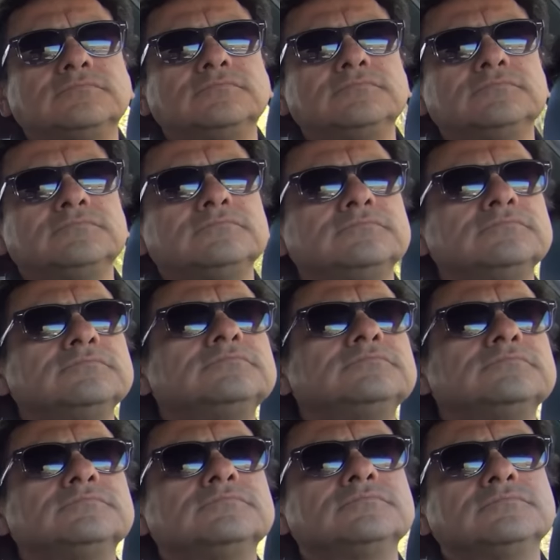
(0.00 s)

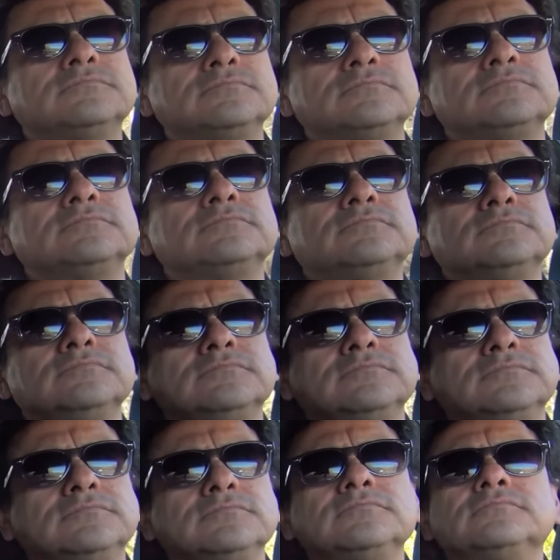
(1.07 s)

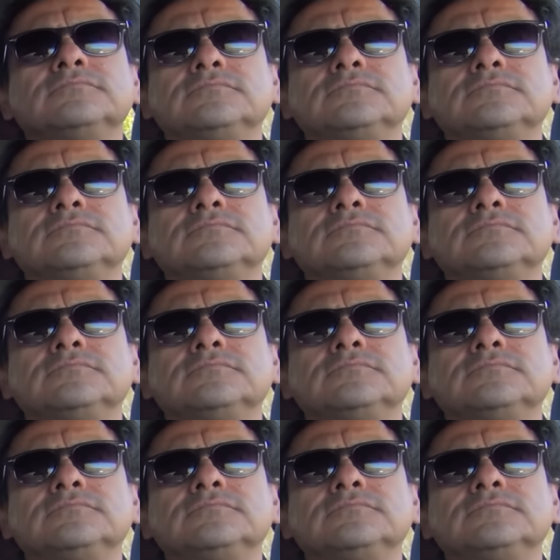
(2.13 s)
No words are spoken by the person on screen.